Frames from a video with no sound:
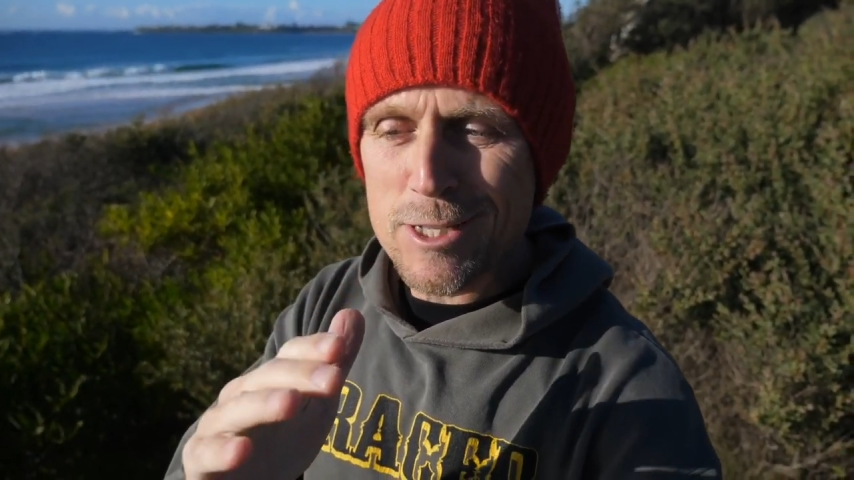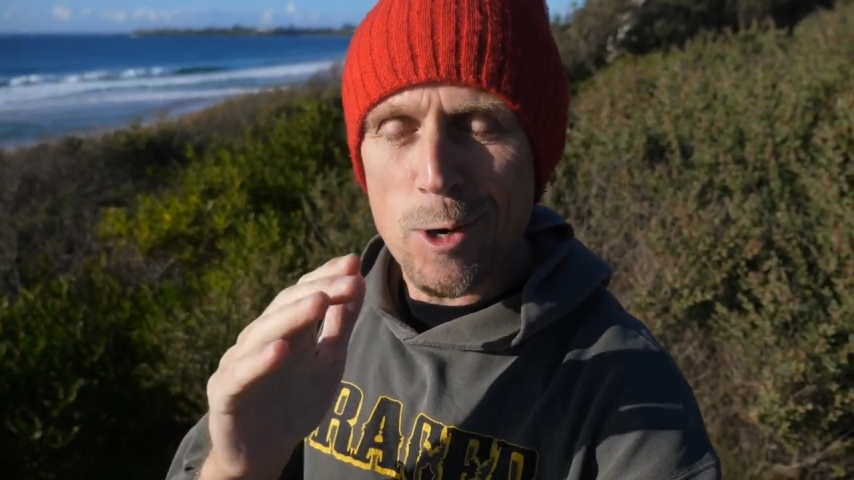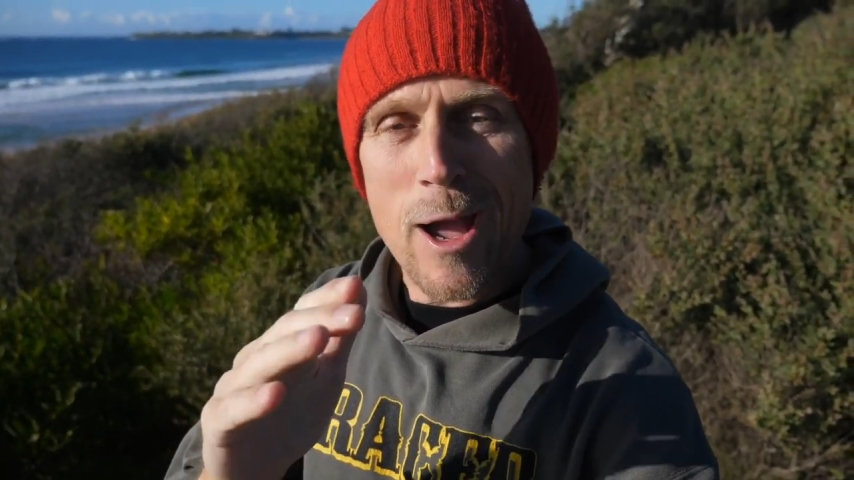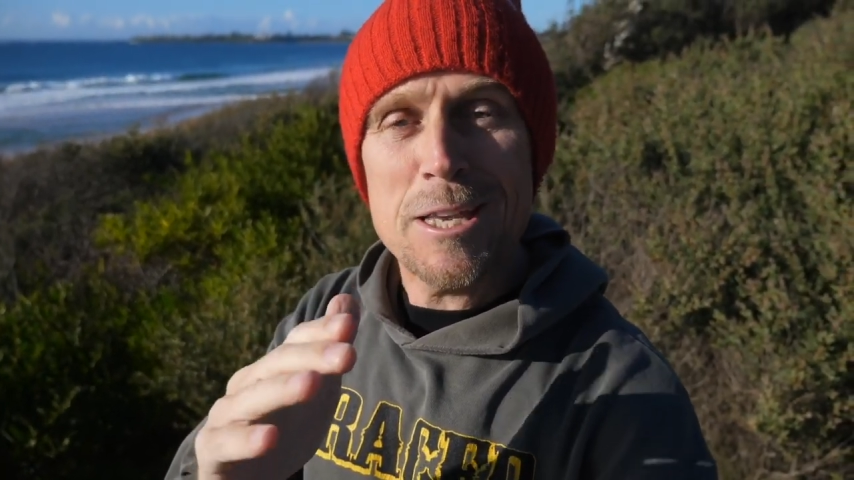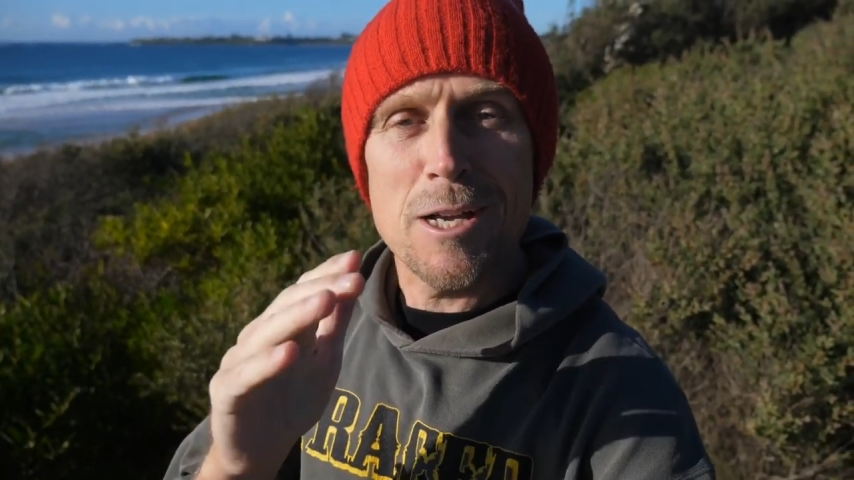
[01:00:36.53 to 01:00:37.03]

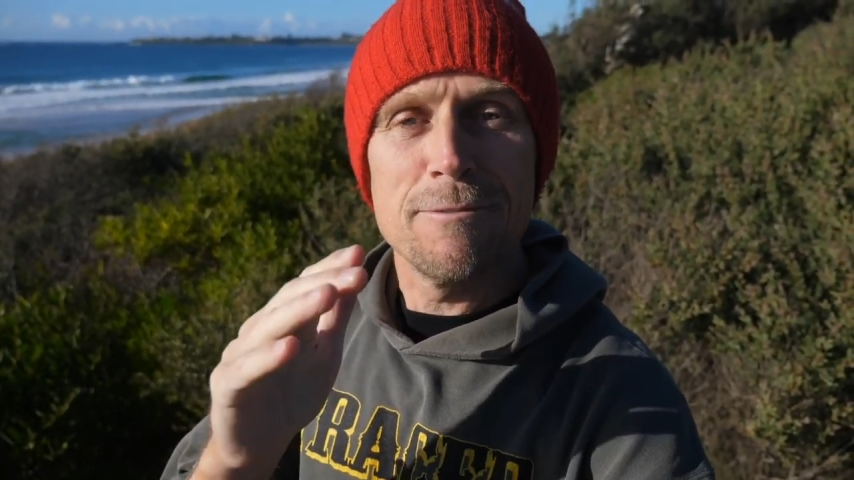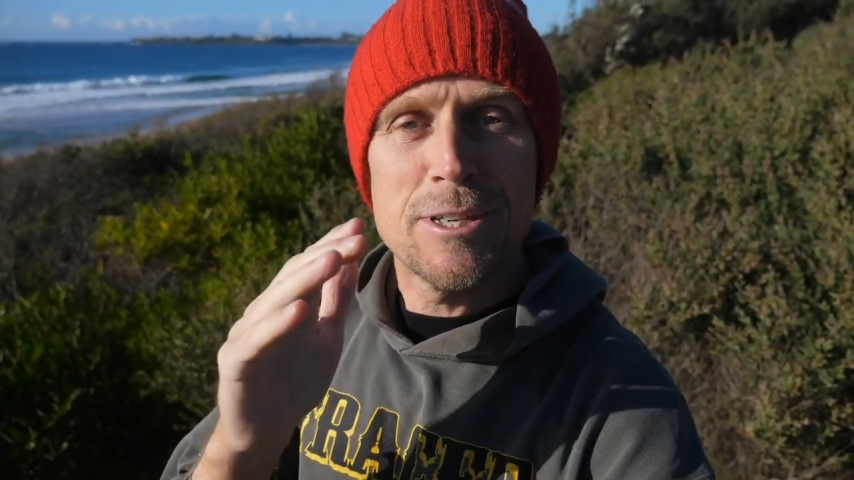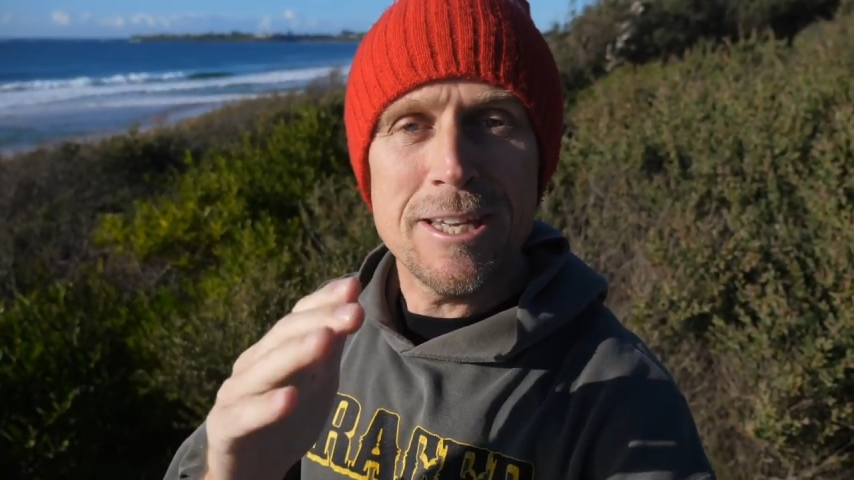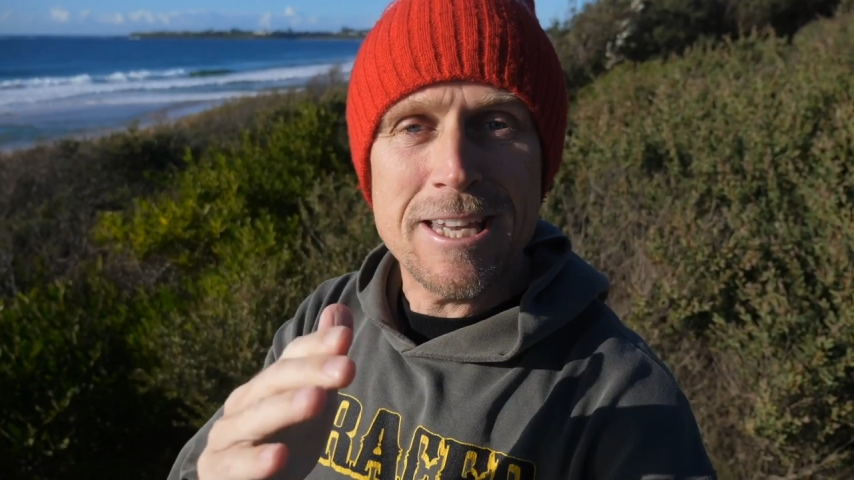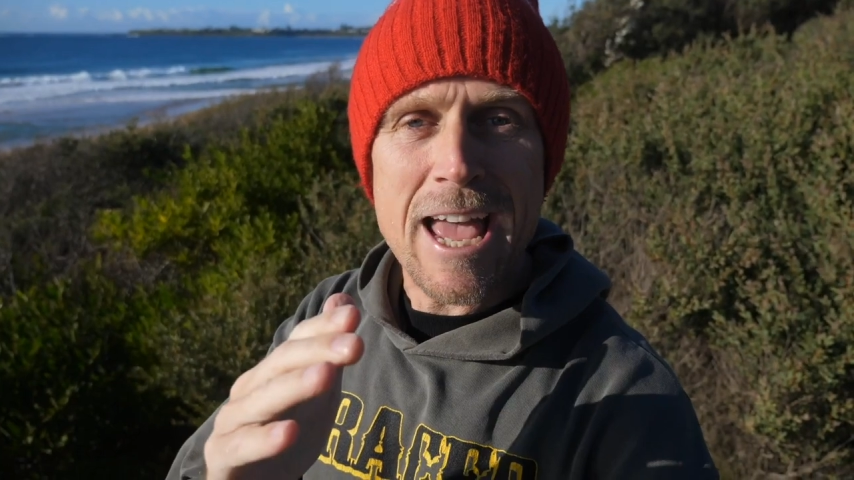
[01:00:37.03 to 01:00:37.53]
So as of
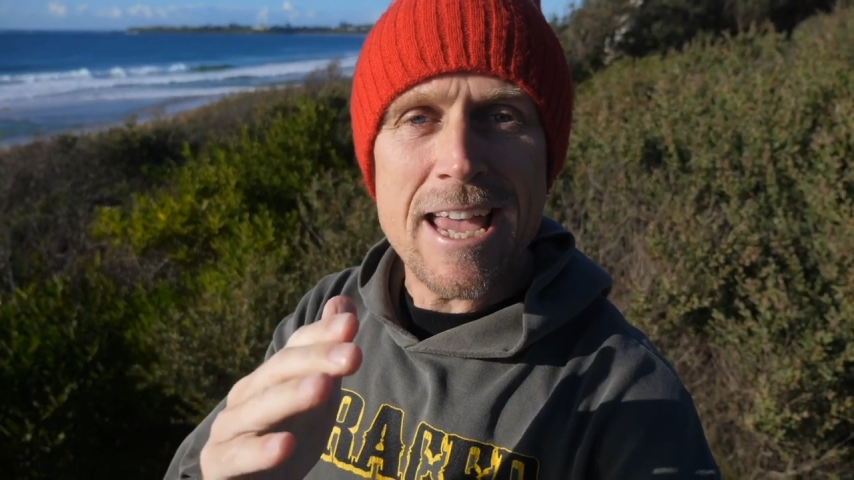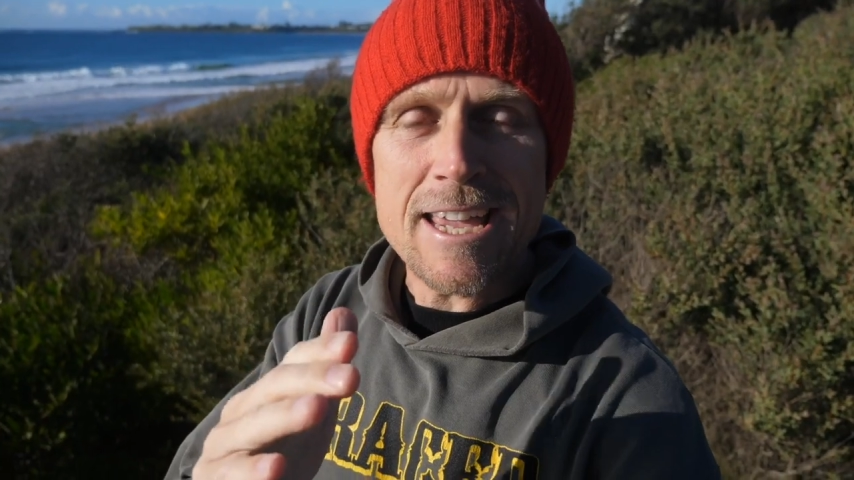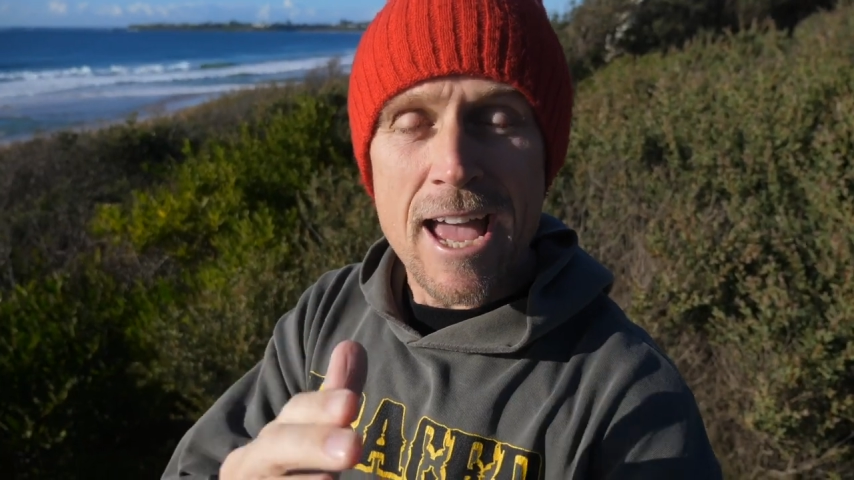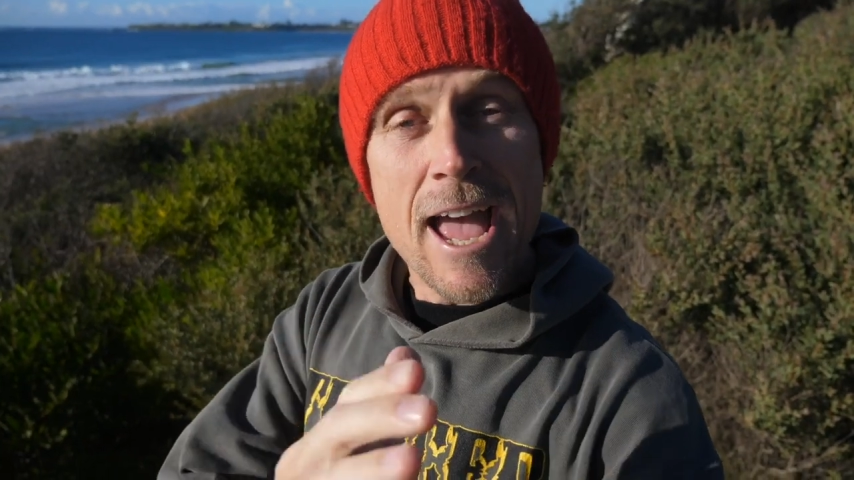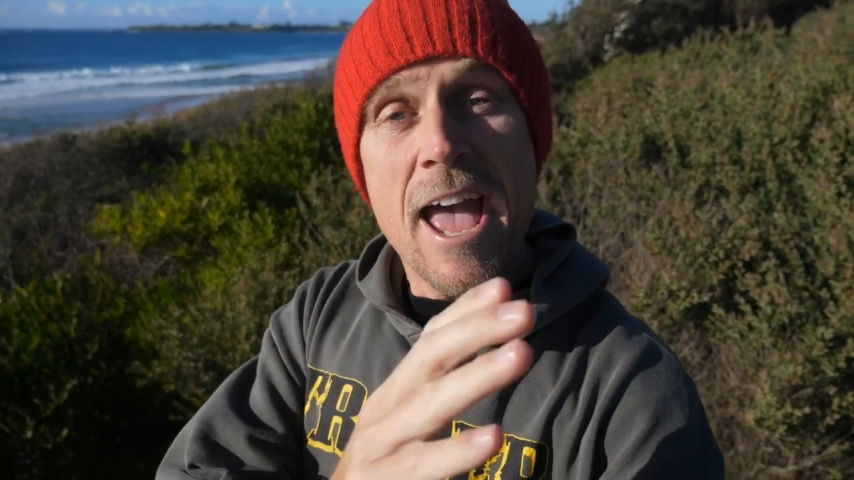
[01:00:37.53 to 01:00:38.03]
today